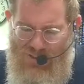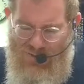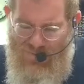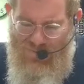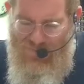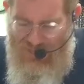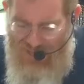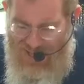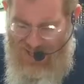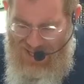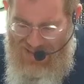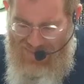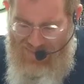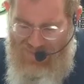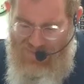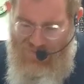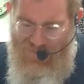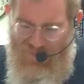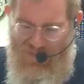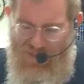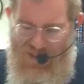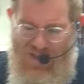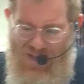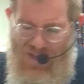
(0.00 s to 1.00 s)
of
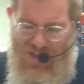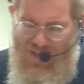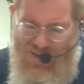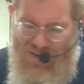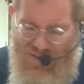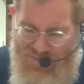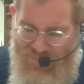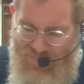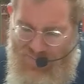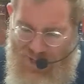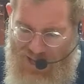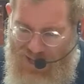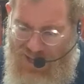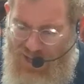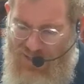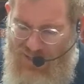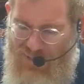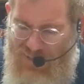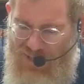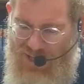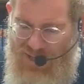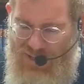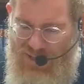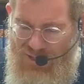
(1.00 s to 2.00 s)
life of my
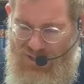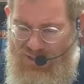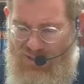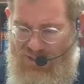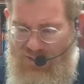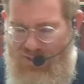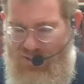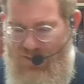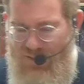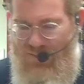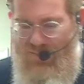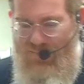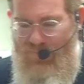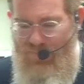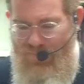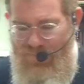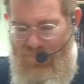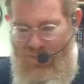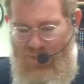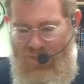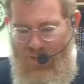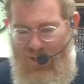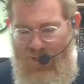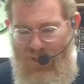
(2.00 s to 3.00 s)
creations.
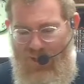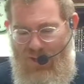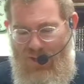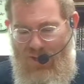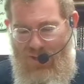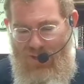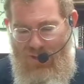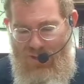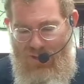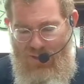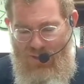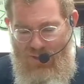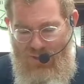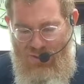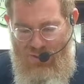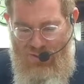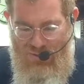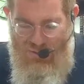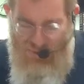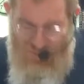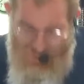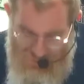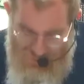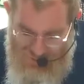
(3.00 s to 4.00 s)

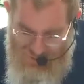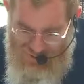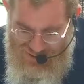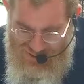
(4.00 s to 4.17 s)
Jews,